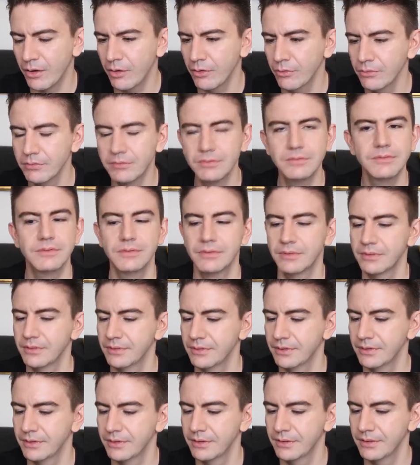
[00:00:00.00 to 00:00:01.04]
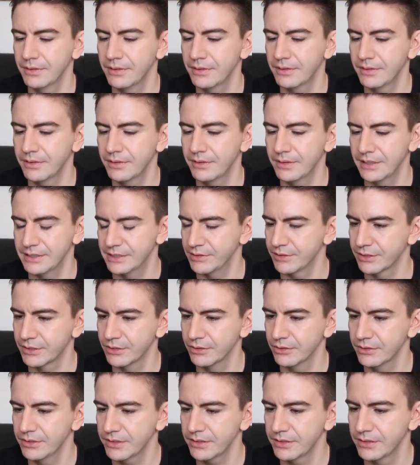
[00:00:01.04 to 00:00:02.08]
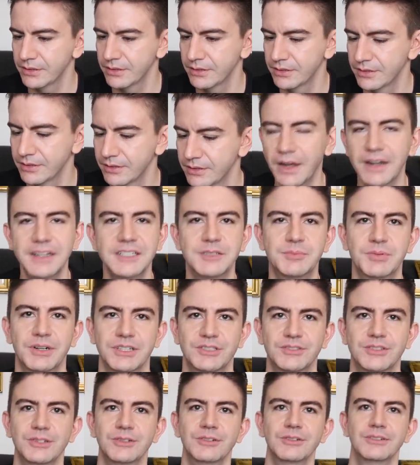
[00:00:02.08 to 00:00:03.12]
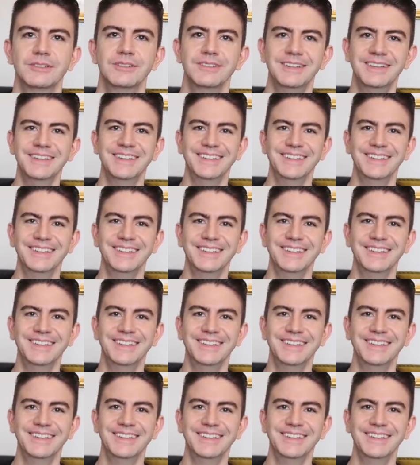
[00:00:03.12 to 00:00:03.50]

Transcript: Oh, is it recording? I need to press record.